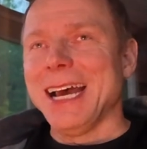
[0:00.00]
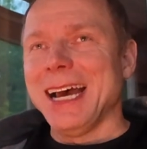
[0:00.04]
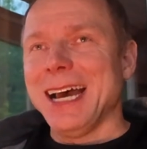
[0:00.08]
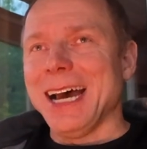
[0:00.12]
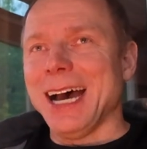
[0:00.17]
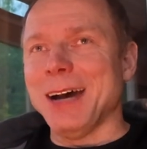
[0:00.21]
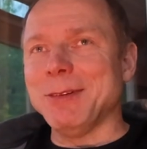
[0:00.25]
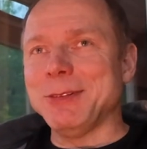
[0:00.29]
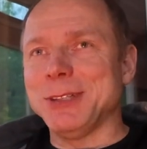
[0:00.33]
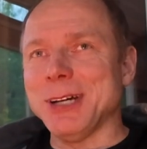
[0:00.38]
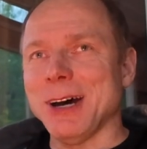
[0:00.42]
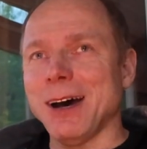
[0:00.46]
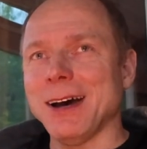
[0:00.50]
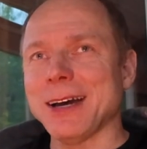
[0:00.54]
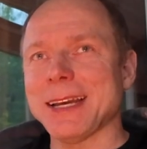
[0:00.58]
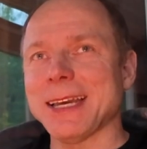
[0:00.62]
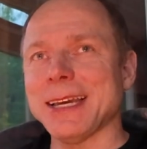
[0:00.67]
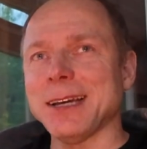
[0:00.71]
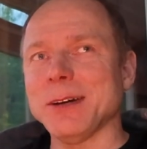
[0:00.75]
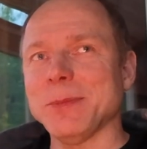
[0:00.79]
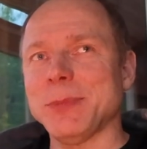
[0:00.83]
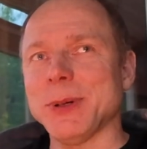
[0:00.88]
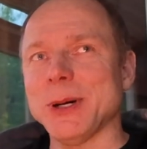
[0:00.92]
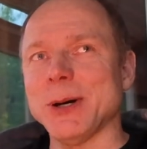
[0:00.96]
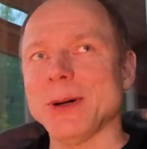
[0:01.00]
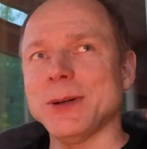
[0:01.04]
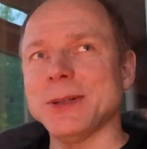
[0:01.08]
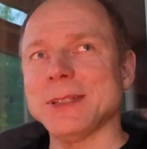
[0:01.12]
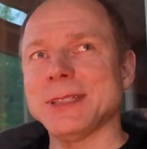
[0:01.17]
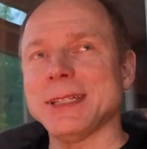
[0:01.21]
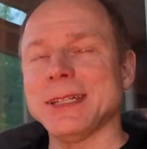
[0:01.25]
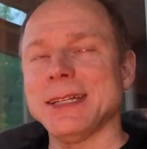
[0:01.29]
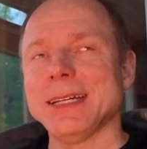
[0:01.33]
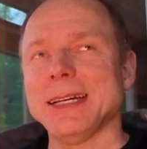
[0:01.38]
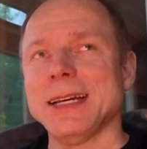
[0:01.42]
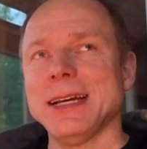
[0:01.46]
I'm talking
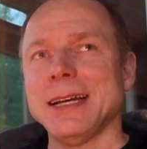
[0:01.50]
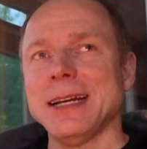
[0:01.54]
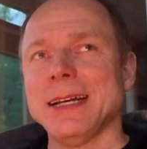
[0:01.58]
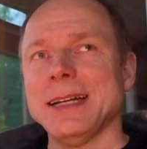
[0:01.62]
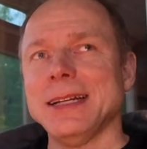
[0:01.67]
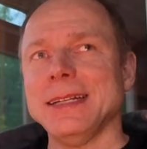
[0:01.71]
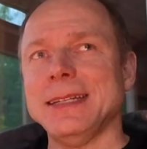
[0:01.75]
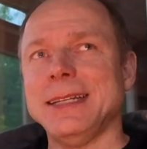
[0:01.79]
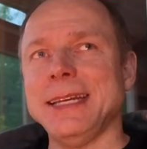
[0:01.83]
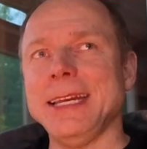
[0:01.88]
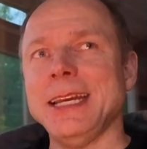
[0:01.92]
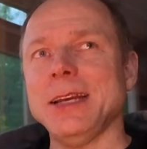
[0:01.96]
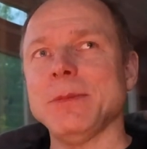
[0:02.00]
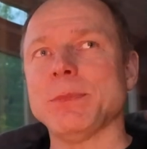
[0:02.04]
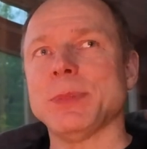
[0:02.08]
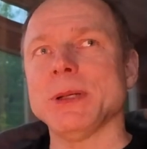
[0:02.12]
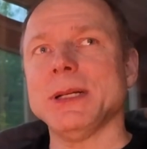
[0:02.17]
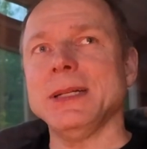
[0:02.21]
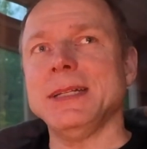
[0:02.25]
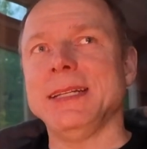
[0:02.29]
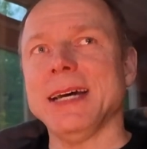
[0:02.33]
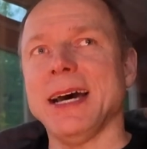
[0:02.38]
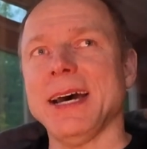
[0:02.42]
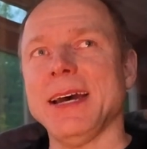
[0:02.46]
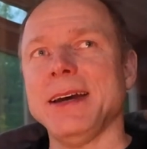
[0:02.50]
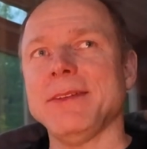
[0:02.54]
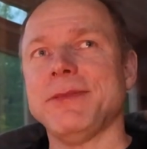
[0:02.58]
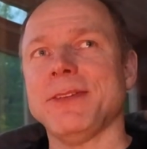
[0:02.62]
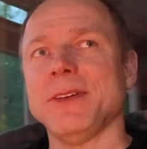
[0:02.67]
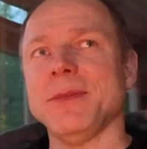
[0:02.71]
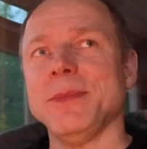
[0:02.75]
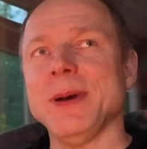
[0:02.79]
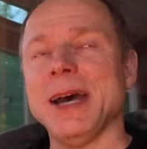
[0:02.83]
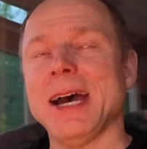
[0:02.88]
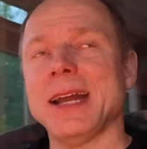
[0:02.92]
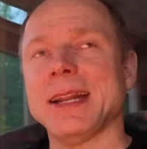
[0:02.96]
about deep
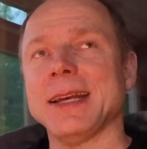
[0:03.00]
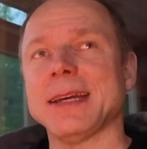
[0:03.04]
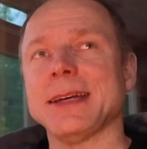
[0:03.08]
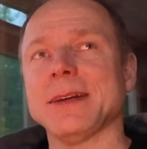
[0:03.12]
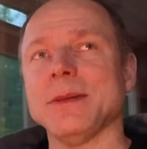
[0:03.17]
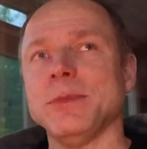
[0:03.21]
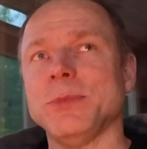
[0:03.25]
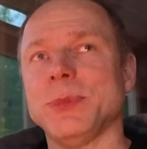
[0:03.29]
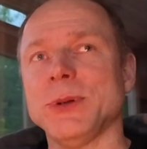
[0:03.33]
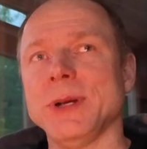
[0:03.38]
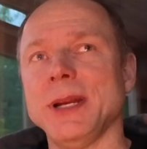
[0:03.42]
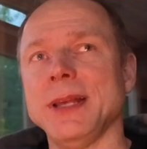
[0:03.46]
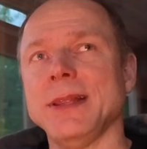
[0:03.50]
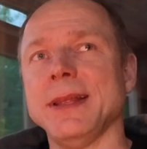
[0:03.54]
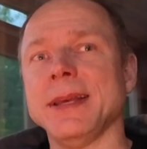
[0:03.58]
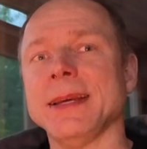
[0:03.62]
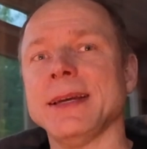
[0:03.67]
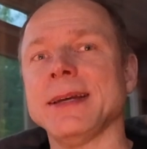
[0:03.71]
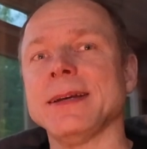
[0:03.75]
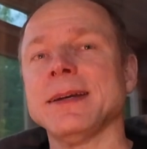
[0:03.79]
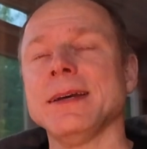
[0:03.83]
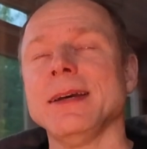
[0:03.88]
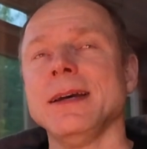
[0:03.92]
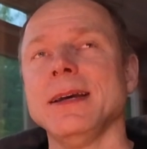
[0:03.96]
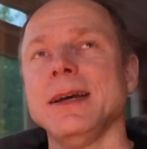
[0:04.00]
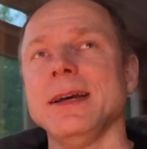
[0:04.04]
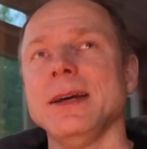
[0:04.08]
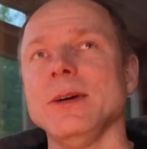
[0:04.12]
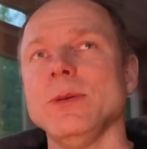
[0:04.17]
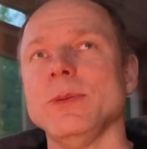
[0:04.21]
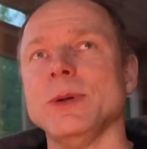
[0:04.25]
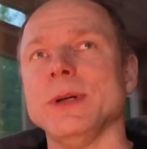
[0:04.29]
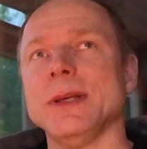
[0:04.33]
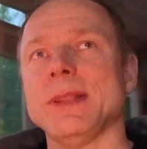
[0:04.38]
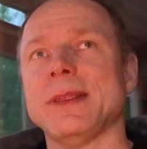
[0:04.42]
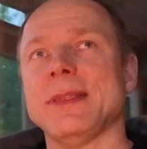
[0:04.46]
diaphragmatic breathing
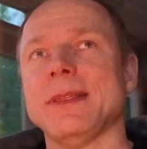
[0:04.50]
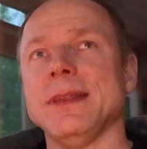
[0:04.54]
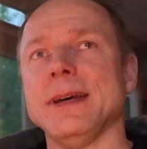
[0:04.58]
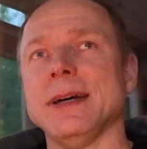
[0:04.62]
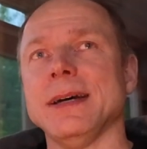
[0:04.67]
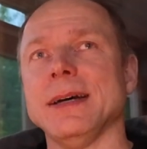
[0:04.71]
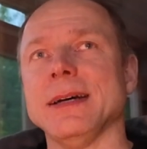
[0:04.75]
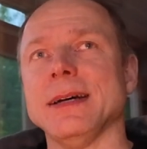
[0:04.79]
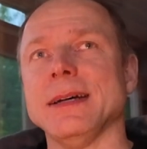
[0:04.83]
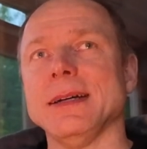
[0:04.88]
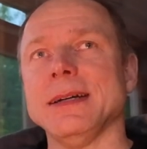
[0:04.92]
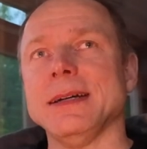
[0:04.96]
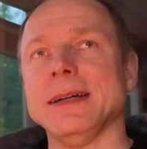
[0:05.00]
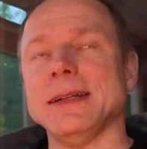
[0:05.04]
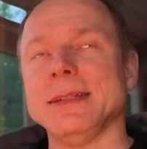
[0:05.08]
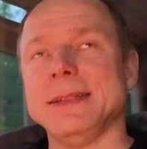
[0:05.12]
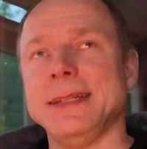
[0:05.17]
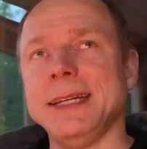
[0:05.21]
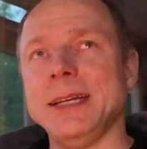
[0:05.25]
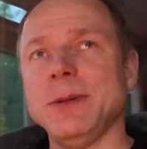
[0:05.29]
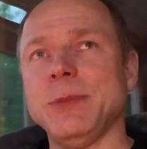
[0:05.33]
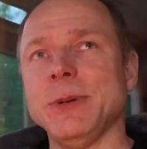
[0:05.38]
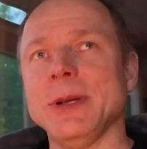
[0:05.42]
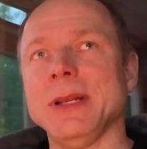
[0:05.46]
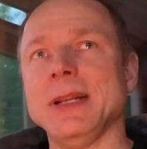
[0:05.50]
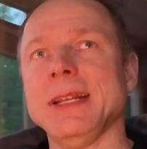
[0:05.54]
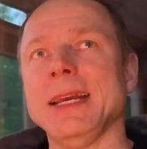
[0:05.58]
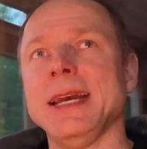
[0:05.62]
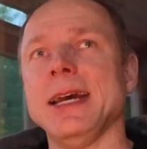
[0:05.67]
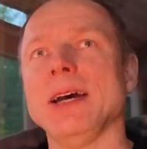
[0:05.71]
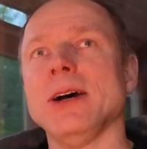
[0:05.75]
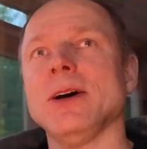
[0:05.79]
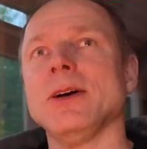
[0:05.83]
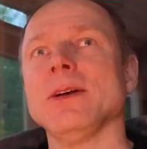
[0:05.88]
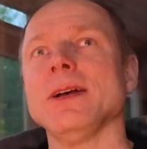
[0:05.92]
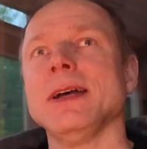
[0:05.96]
with a deep
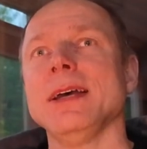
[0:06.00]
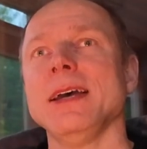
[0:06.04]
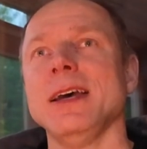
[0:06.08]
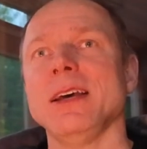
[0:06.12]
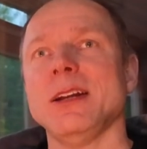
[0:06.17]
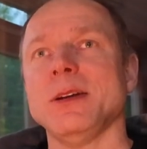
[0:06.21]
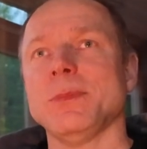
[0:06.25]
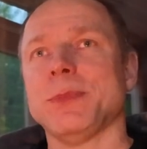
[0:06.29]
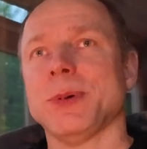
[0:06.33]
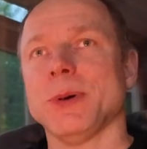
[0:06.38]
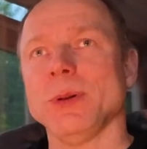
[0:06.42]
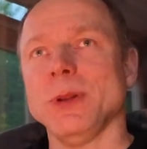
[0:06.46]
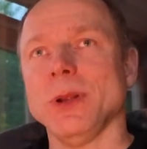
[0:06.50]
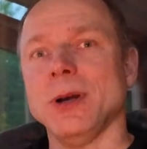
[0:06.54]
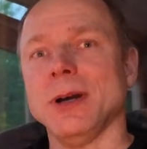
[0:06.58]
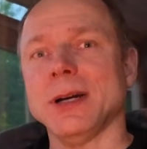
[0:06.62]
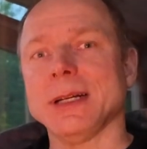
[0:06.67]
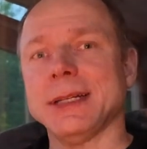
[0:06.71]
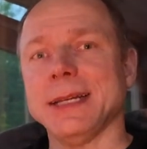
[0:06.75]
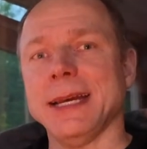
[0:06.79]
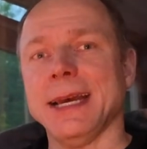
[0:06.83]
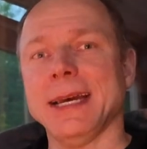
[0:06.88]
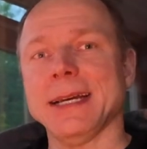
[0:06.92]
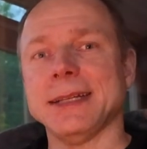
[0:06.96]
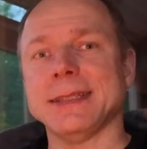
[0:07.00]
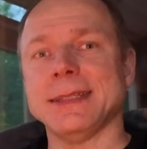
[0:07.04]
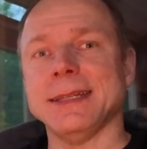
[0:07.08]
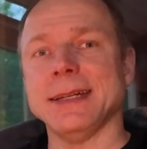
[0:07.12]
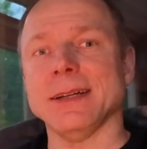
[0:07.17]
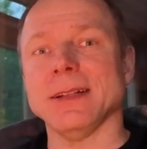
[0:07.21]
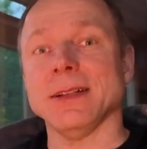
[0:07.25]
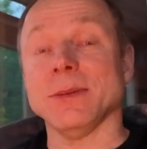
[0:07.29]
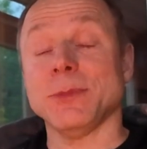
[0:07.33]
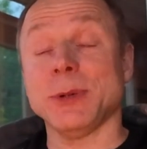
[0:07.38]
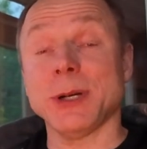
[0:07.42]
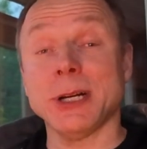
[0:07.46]
inhale and a prolonged
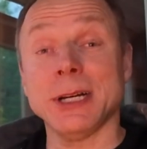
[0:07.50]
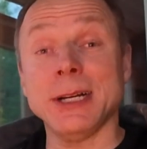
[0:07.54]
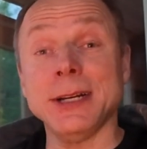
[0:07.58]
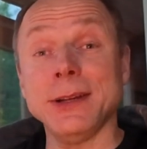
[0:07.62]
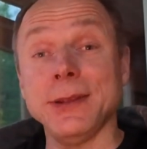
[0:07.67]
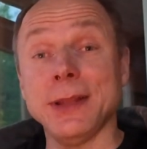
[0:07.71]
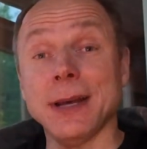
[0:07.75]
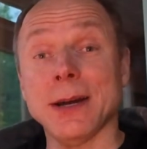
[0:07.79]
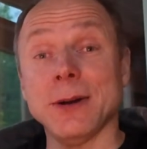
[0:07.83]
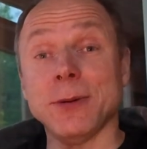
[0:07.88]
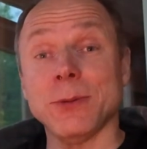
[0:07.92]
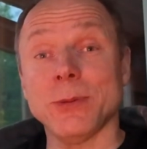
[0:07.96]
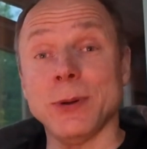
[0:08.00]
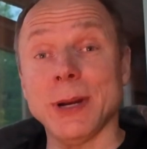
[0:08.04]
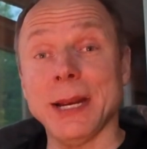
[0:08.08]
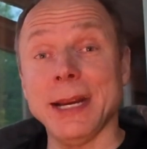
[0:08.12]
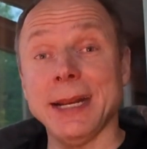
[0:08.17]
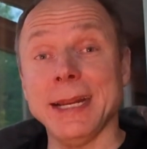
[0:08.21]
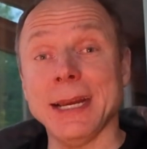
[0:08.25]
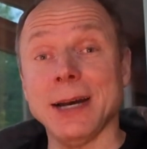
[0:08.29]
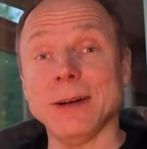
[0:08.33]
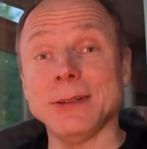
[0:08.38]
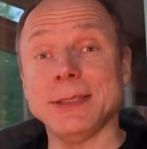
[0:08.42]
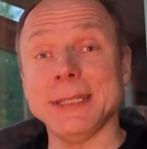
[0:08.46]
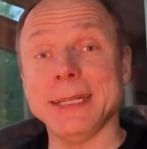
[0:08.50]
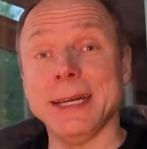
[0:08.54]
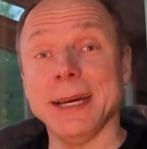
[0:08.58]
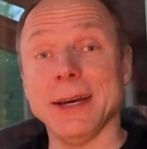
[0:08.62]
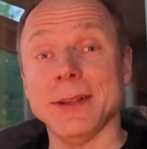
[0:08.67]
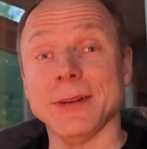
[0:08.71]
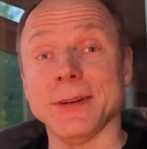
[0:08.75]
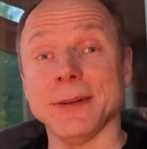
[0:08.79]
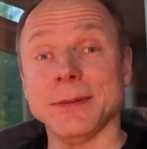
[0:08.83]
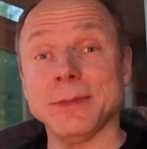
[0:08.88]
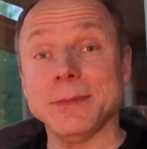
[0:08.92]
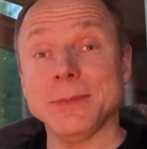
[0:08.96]
exhale. And we're going to do that right now
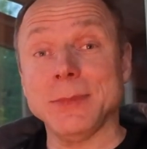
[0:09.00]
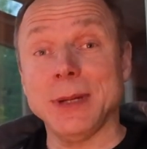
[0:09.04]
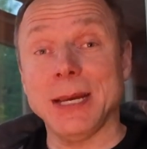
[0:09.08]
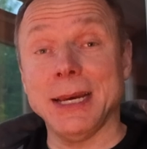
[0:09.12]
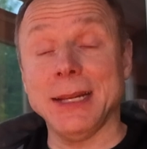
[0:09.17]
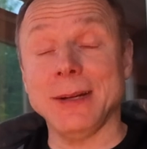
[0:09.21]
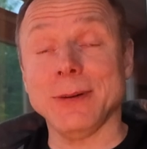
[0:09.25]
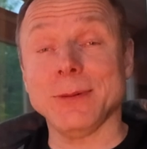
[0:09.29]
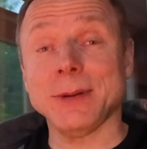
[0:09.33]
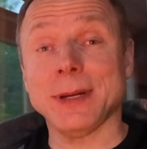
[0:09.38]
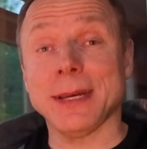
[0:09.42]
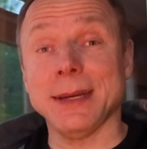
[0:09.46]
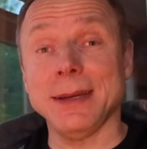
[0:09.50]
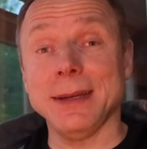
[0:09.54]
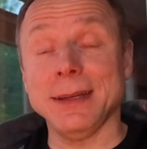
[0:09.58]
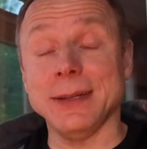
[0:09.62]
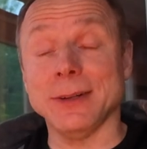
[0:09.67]
together. I don't,